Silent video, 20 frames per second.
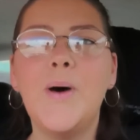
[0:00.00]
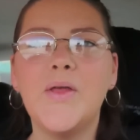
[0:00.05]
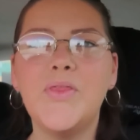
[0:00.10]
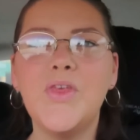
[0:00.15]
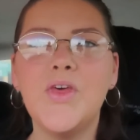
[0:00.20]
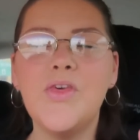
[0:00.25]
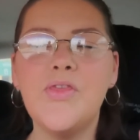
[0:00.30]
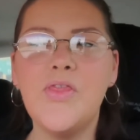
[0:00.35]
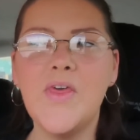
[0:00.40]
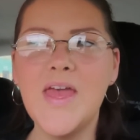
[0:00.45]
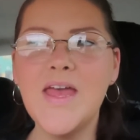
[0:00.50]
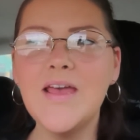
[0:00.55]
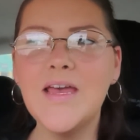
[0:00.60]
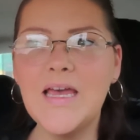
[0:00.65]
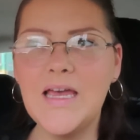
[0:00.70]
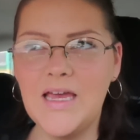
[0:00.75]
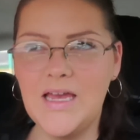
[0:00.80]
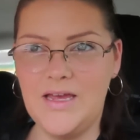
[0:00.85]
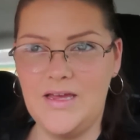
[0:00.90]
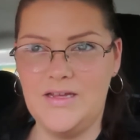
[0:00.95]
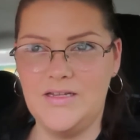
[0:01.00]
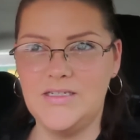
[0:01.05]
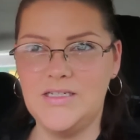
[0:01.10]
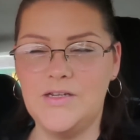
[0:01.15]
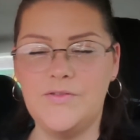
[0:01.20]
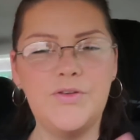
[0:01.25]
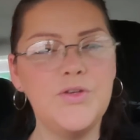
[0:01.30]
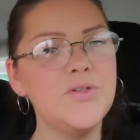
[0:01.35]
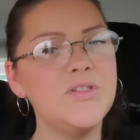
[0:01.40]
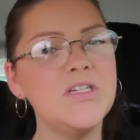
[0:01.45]
But the thing is,
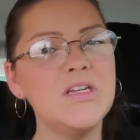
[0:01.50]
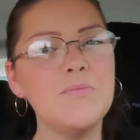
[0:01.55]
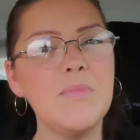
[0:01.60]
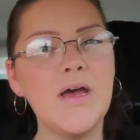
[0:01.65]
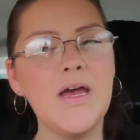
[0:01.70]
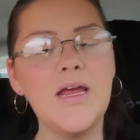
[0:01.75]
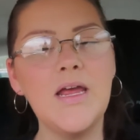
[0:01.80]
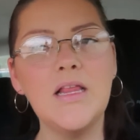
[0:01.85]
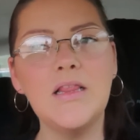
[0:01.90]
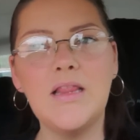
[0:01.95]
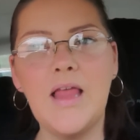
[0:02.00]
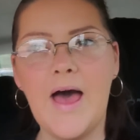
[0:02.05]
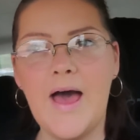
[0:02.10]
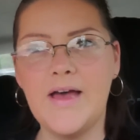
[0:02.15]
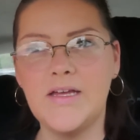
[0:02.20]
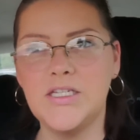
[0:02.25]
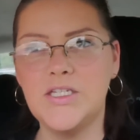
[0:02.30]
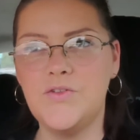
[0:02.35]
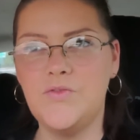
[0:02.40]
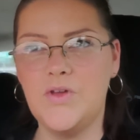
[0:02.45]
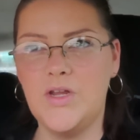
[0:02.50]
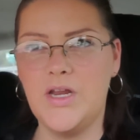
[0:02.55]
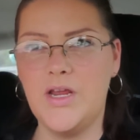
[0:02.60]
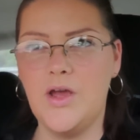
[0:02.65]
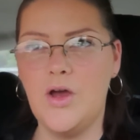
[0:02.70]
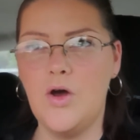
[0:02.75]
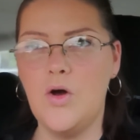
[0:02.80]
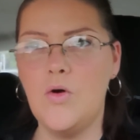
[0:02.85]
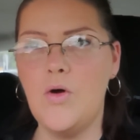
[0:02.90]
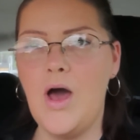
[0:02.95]
if you seen my last
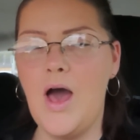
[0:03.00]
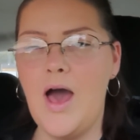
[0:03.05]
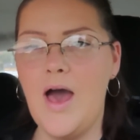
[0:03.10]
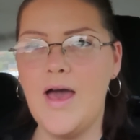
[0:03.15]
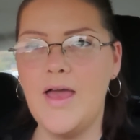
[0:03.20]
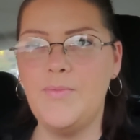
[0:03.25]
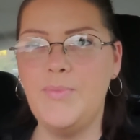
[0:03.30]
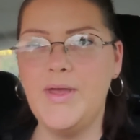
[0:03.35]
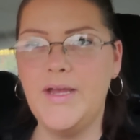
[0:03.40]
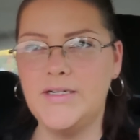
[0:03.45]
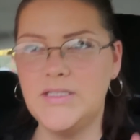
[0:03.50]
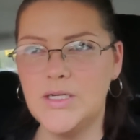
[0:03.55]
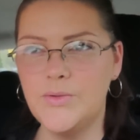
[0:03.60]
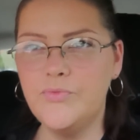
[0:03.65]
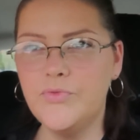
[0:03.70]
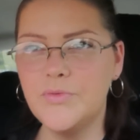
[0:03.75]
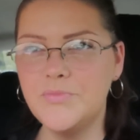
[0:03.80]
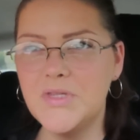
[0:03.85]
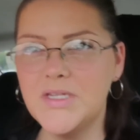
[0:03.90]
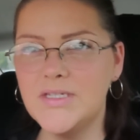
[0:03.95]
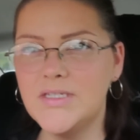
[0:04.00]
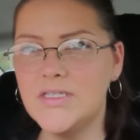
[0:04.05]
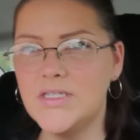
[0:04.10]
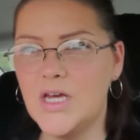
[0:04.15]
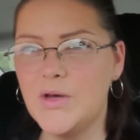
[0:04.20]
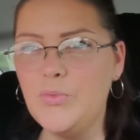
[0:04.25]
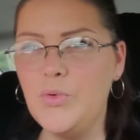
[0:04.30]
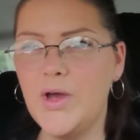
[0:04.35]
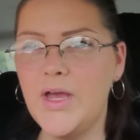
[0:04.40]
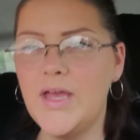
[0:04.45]
video, I picked up from this
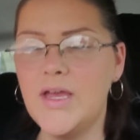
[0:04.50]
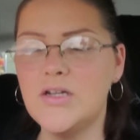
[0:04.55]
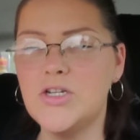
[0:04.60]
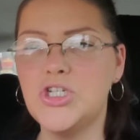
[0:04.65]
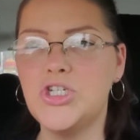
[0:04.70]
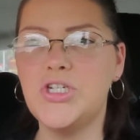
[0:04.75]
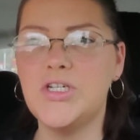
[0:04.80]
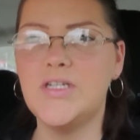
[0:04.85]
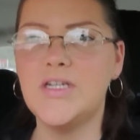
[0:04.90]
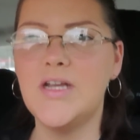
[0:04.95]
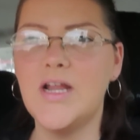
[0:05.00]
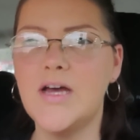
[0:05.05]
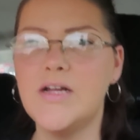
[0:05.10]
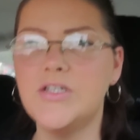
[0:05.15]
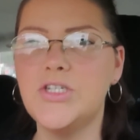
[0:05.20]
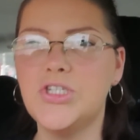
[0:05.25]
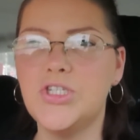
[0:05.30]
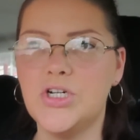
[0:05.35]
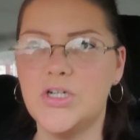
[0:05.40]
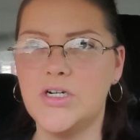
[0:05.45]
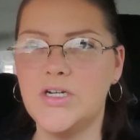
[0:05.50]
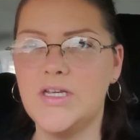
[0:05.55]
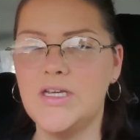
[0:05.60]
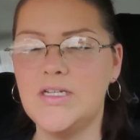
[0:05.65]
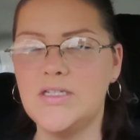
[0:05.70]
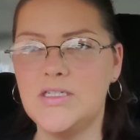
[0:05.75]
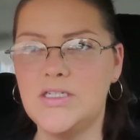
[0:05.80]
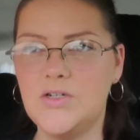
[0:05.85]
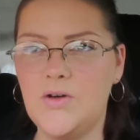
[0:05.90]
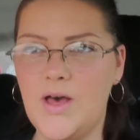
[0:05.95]
Subway and she did not start
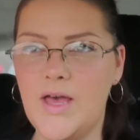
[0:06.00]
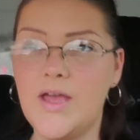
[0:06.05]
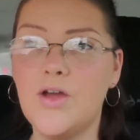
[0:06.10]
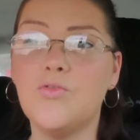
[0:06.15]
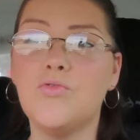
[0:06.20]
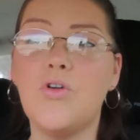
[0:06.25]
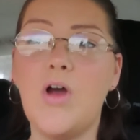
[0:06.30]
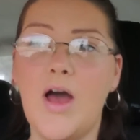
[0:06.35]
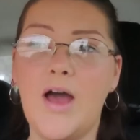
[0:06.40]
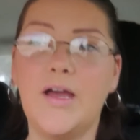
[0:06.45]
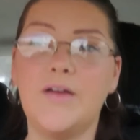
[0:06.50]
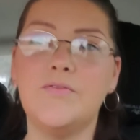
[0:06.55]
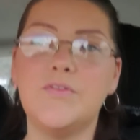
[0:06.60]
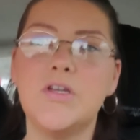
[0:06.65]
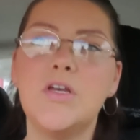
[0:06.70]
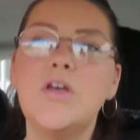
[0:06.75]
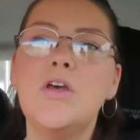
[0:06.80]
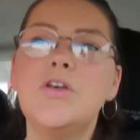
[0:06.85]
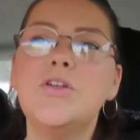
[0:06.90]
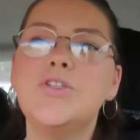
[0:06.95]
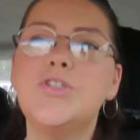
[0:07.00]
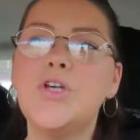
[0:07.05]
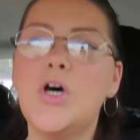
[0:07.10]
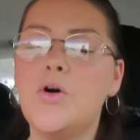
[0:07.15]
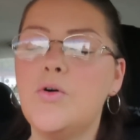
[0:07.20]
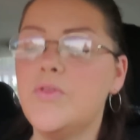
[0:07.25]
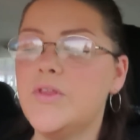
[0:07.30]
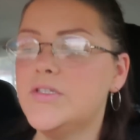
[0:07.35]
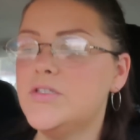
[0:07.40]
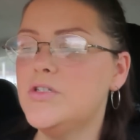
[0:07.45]
it until I arrived.
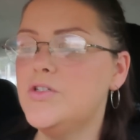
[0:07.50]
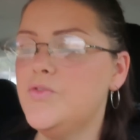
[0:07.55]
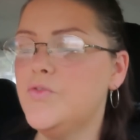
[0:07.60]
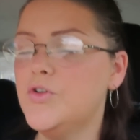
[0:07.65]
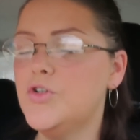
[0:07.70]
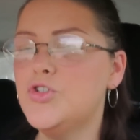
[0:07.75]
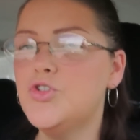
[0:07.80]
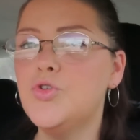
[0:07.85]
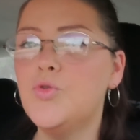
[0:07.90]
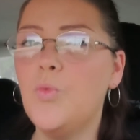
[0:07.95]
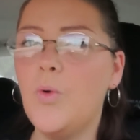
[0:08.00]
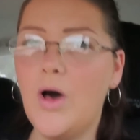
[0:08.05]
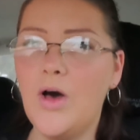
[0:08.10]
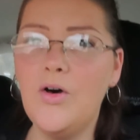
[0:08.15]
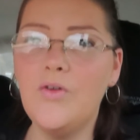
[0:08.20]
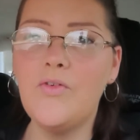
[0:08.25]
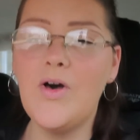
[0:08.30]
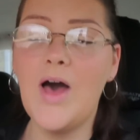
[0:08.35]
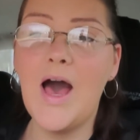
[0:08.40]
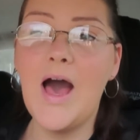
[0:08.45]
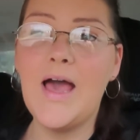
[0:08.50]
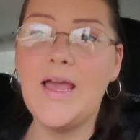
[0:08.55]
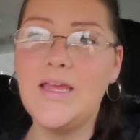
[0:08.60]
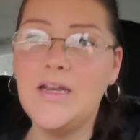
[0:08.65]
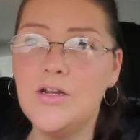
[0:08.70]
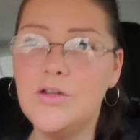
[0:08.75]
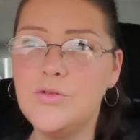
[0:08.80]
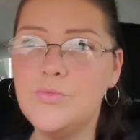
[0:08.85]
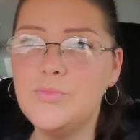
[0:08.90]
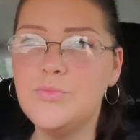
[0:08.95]
So this is for 12
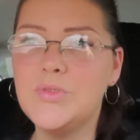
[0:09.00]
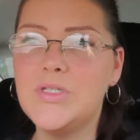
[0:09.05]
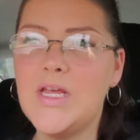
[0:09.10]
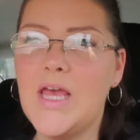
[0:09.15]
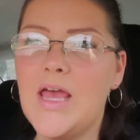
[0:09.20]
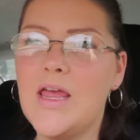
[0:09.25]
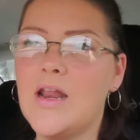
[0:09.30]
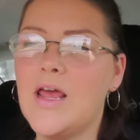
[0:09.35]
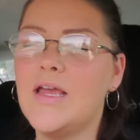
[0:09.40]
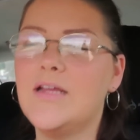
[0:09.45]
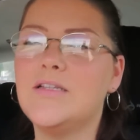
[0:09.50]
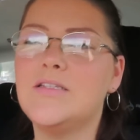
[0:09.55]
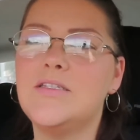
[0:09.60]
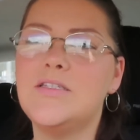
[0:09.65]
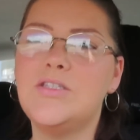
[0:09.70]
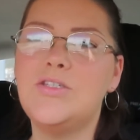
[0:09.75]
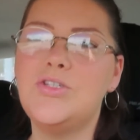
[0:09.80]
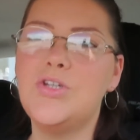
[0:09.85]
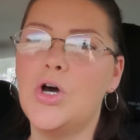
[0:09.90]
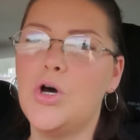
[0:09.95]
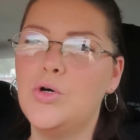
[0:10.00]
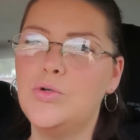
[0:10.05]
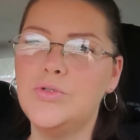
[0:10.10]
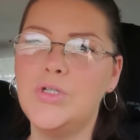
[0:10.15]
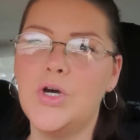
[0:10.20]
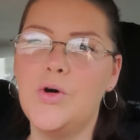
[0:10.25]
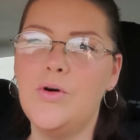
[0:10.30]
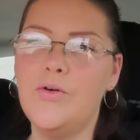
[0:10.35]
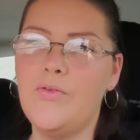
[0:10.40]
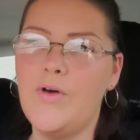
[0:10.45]
items and I
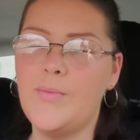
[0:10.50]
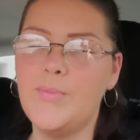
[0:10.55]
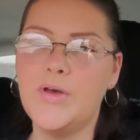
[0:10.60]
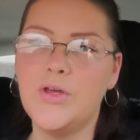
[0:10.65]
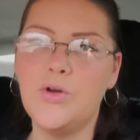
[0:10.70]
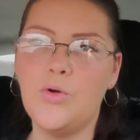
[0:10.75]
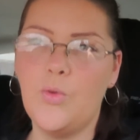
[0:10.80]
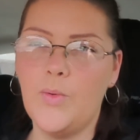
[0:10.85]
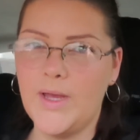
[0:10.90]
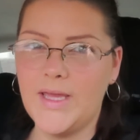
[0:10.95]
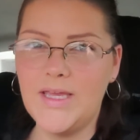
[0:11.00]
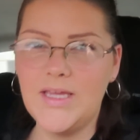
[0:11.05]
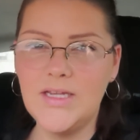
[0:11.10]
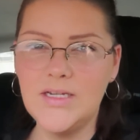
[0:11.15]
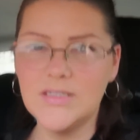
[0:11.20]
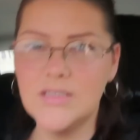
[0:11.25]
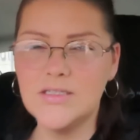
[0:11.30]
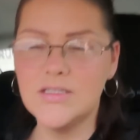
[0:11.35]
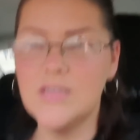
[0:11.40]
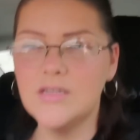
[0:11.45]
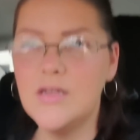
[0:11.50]
don't know if I'm gonna wait